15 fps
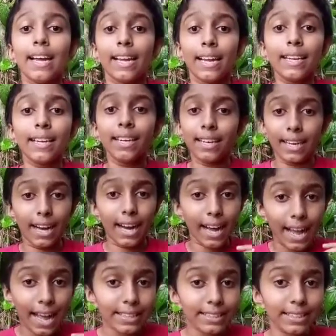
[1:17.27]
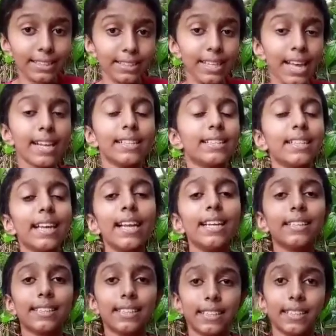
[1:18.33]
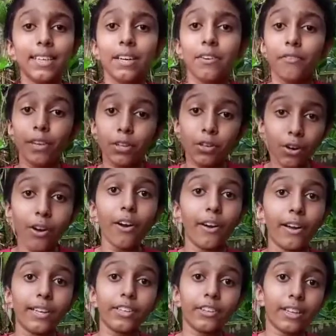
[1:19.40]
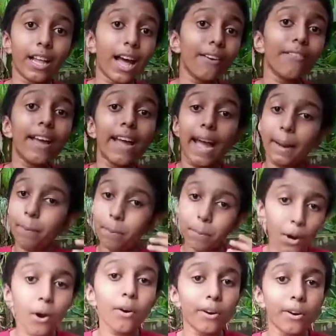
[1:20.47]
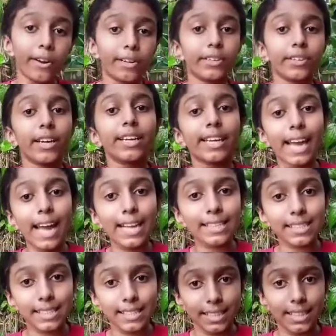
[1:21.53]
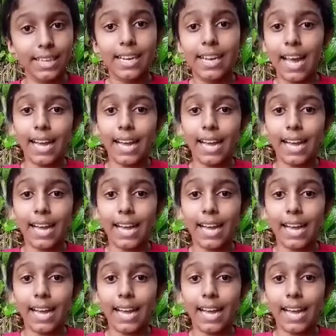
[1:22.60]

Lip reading: in her egg cell skeleton will grow into larvae and burrow into a gaster